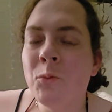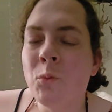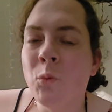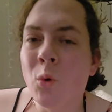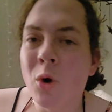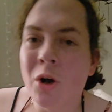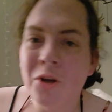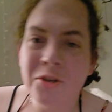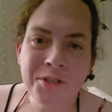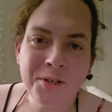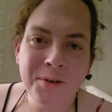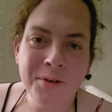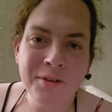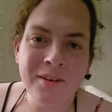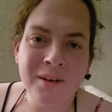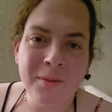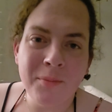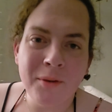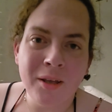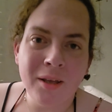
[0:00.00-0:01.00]
while she was
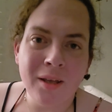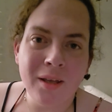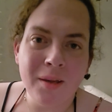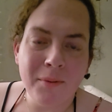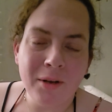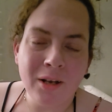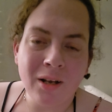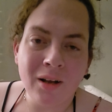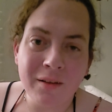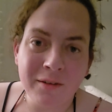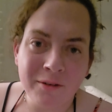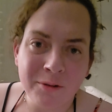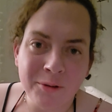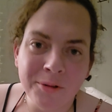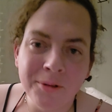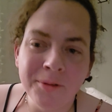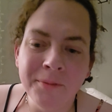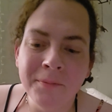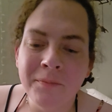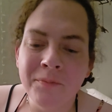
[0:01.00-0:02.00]
an Episcopal,